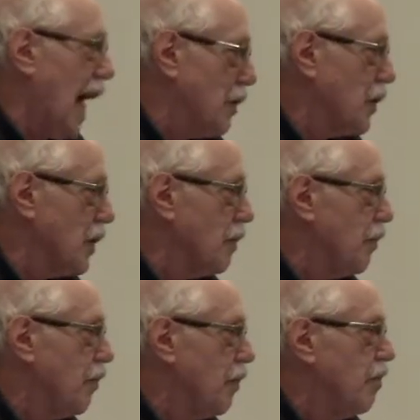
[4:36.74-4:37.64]
Council,
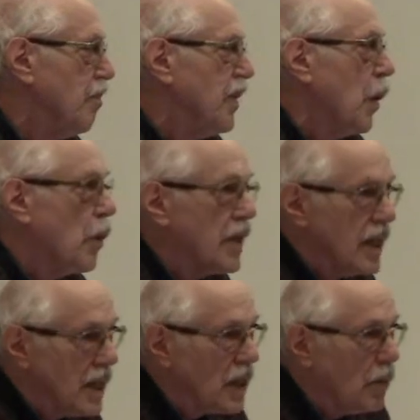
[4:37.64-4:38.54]
which
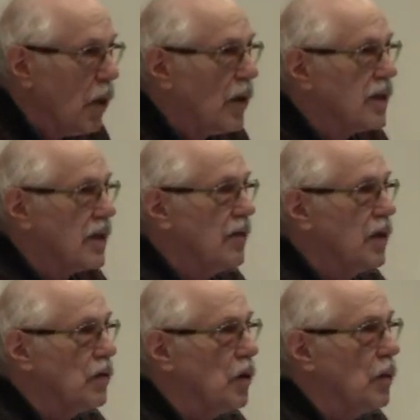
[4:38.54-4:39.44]
is the smallest of
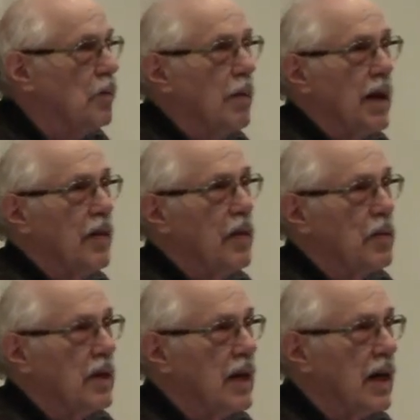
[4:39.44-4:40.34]
the group, about
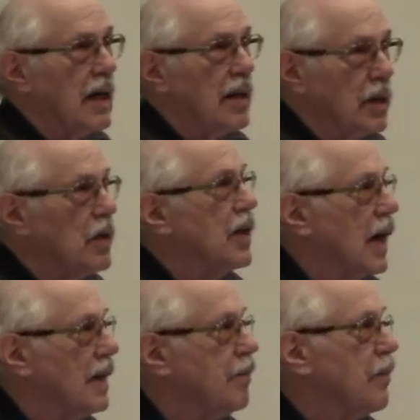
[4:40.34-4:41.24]

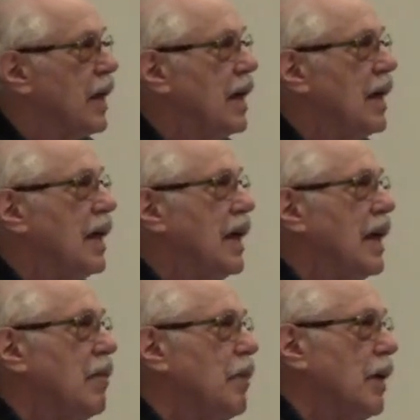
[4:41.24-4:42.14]
39
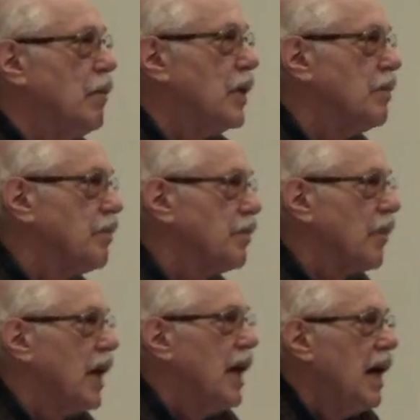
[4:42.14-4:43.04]
people.
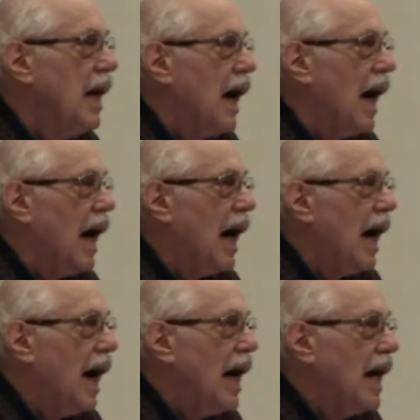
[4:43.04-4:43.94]

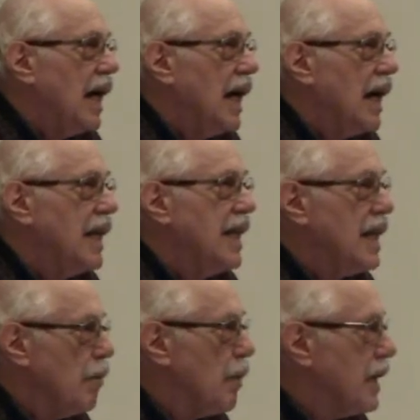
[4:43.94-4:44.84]
But
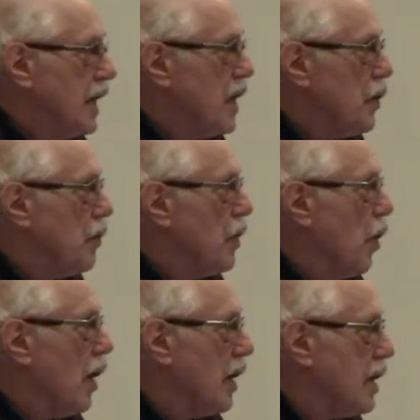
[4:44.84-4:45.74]
these three
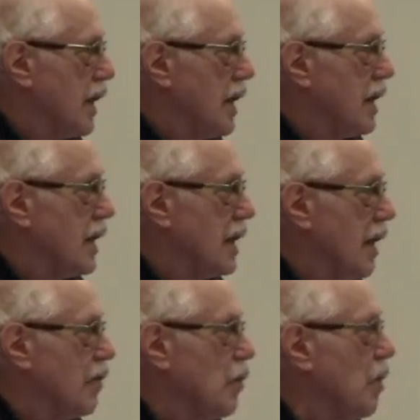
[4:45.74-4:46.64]
organizations
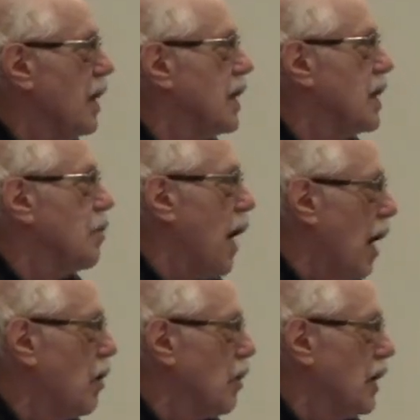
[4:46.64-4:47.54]
have tremendous
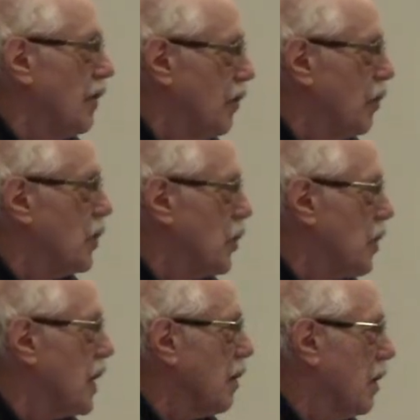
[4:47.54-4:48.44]
power and influence,
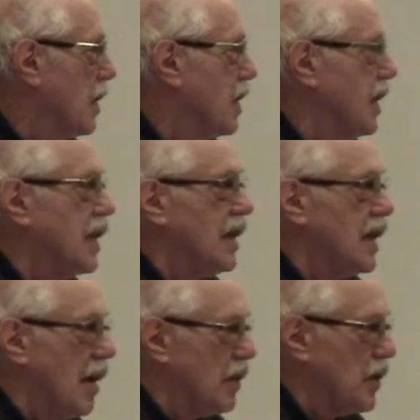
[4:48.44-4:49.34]
which I'm going to seek to
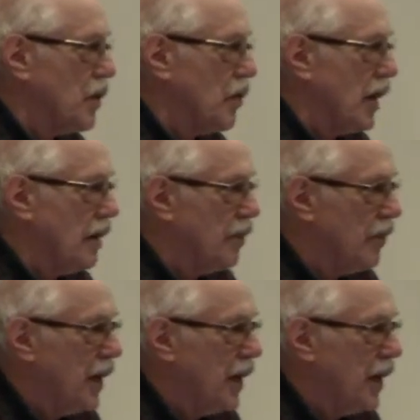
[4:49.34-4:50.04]
demonstrate.